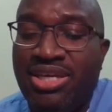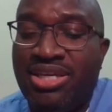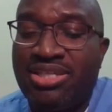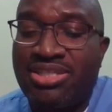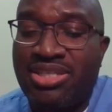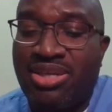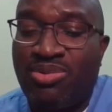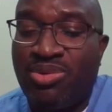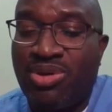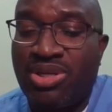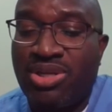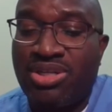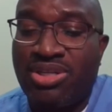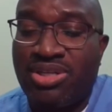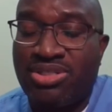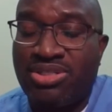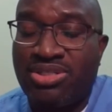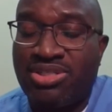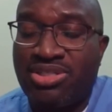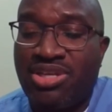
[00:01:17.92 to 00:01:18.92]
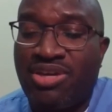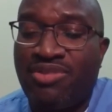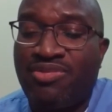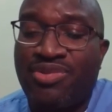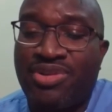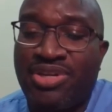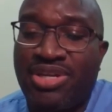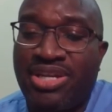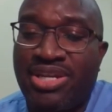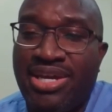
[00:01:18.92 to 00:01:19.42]
So I wanted a
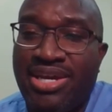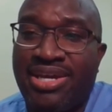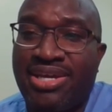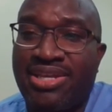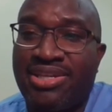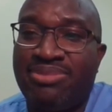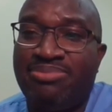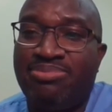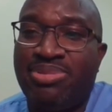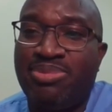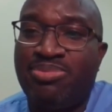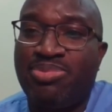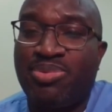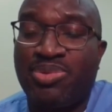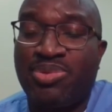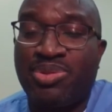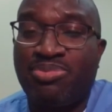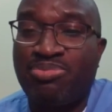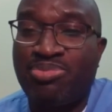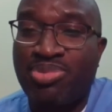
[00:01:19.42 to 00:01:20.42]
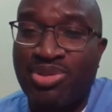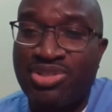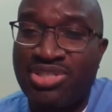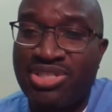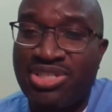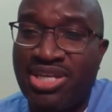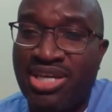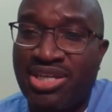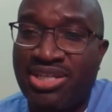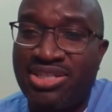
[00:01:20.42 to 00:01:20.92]
software that had people with
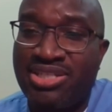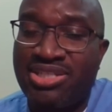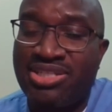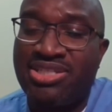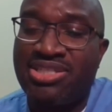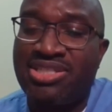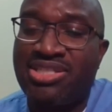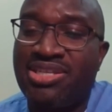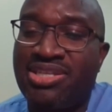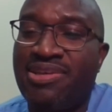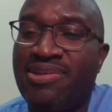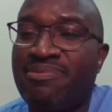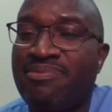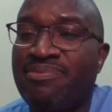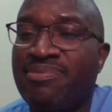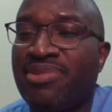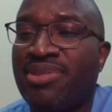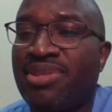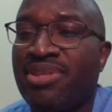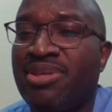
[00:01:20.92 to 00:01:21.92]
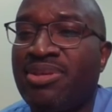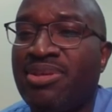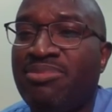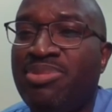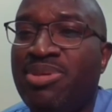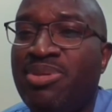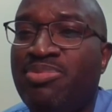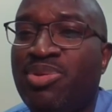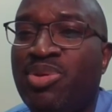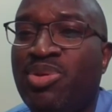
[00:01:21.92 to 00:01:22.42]
personalities,
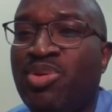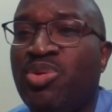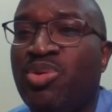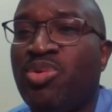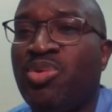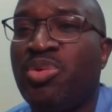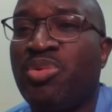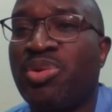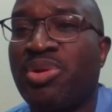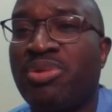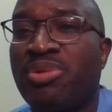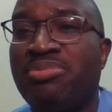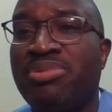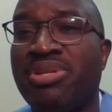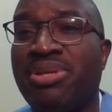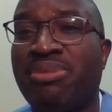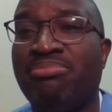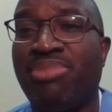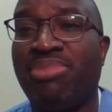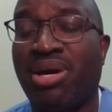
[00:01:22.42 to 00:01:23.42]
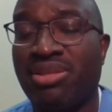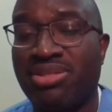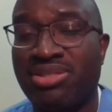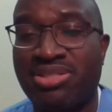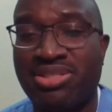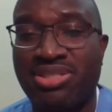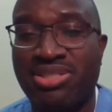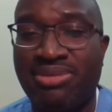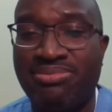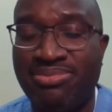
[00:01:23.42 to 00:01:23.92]
people who we weren't being a bother
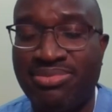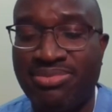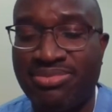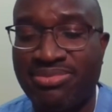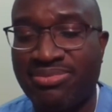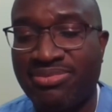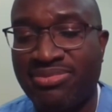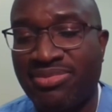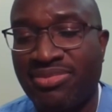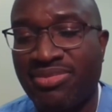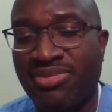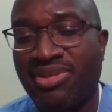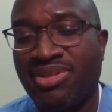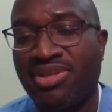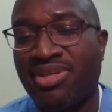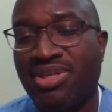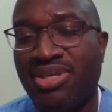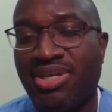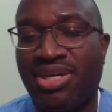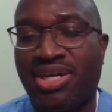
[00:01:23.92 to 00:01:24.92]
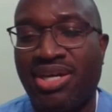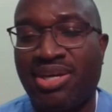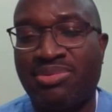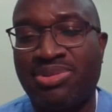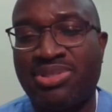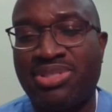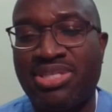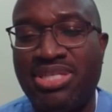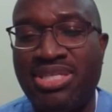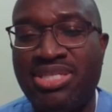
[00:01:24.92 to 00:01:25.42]
to them. It
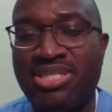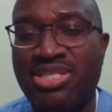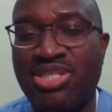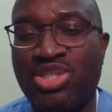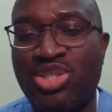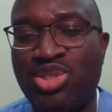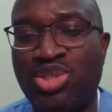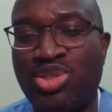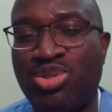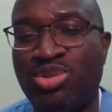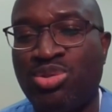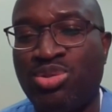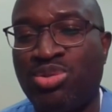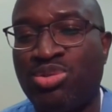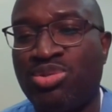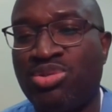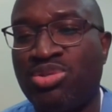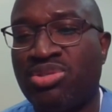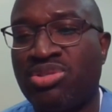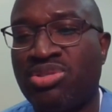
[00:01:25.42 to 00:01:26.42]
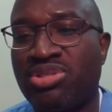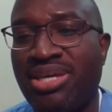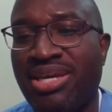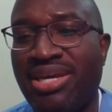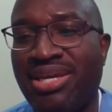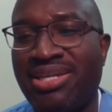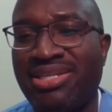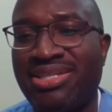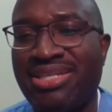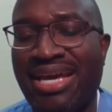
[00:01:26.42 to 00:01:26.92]
was easy to use,
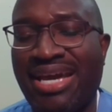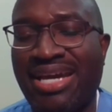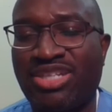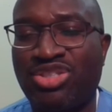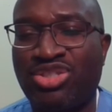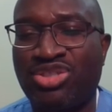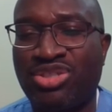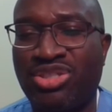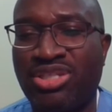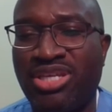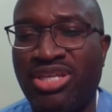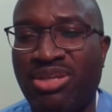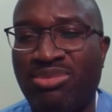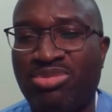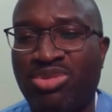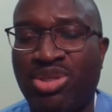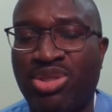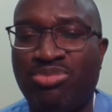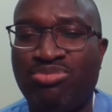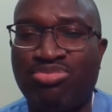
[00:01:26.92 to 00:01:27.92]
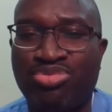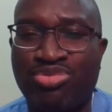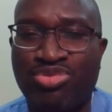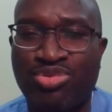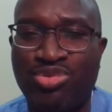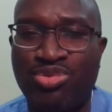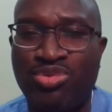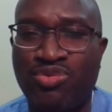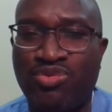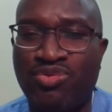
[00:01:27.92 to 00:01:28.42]
and it actually helped to
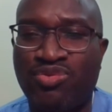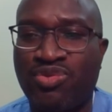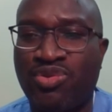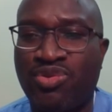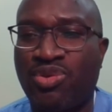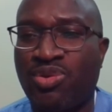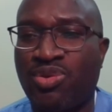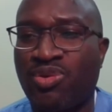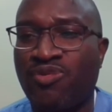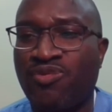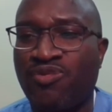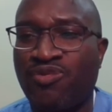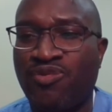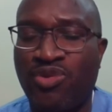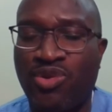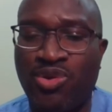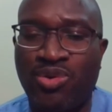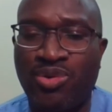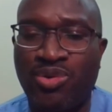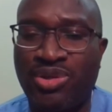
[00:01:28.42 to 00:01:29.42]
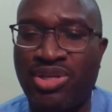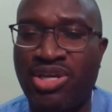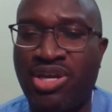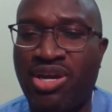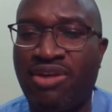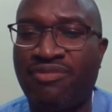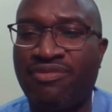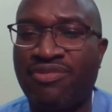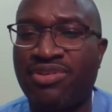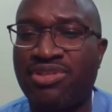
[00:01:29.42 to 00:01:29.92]
improve our flow in the
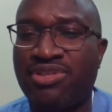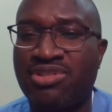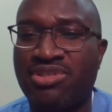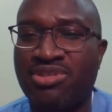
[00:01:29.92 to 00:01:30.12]
office